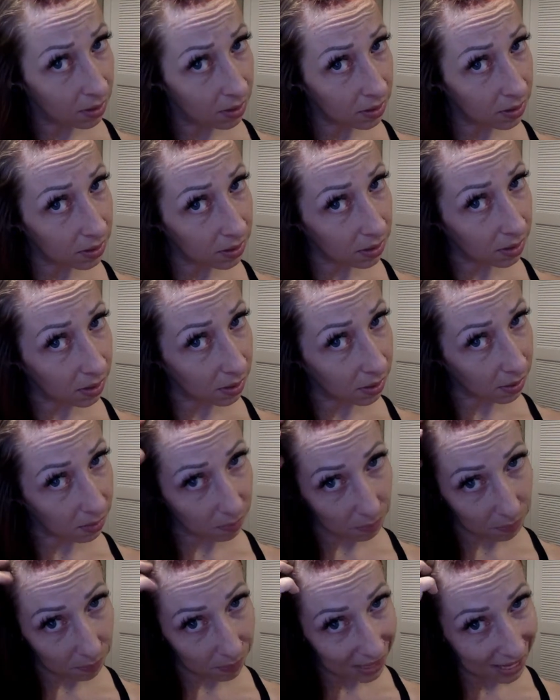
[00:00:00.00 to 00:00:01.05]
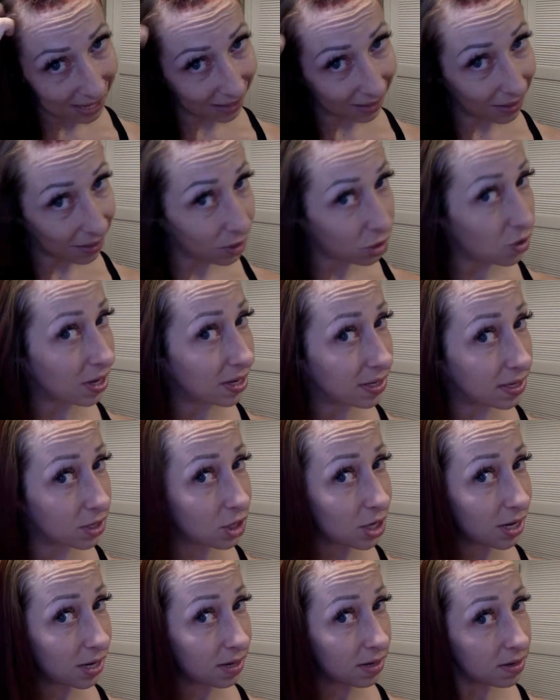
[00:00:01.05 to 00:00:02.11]
some pink
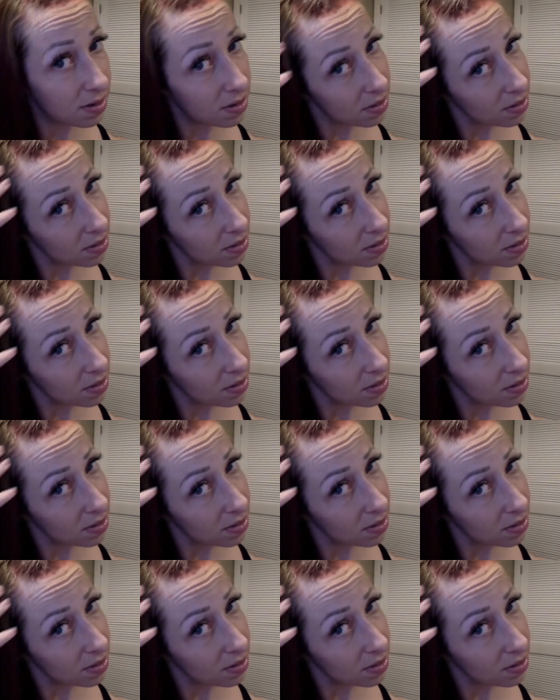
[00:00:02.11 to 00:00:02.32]
transition.